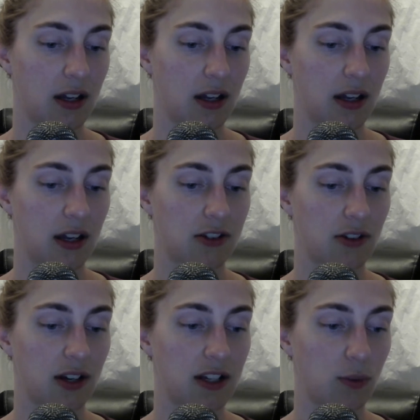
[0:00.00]
As
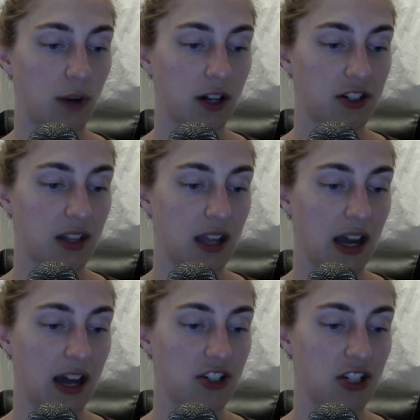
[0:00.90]
Grace watched the
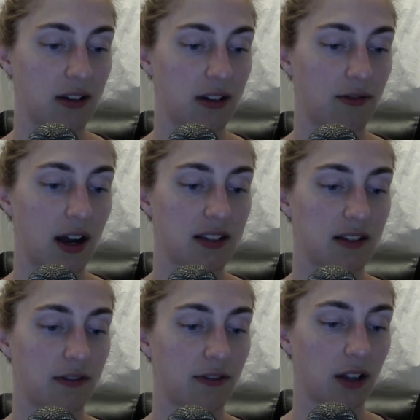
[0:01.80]
agitated rise
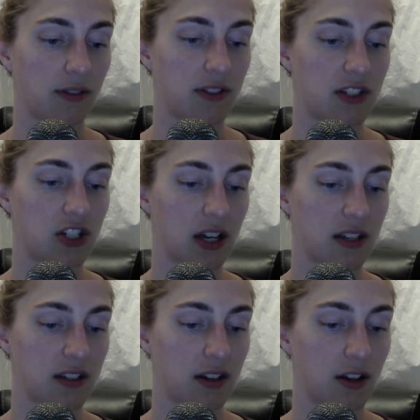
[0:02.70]
and fall of his
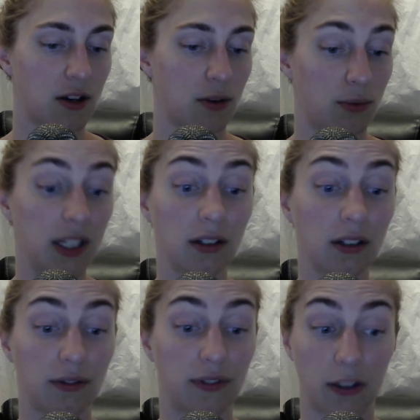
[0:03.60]
chest, real
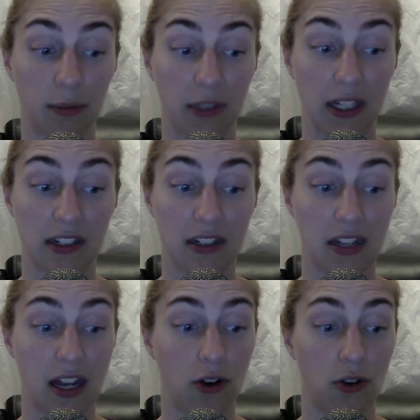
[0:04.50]
fear began to
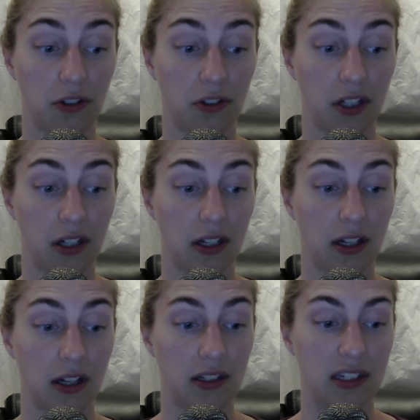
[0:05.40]
take hold.
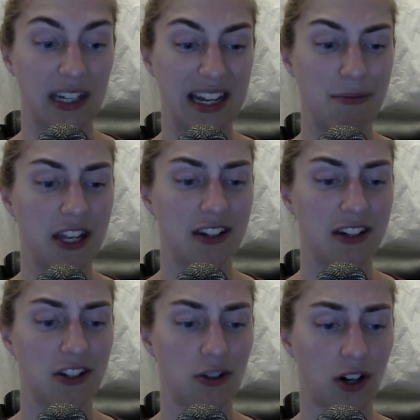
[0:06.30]
Did he mean to
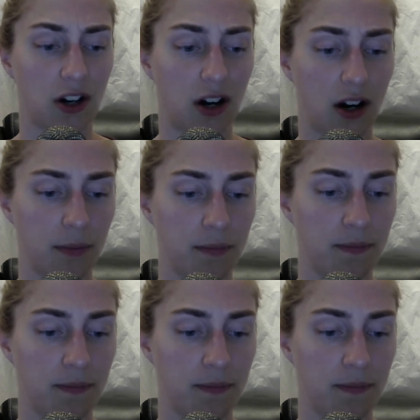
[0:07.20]
do her harm?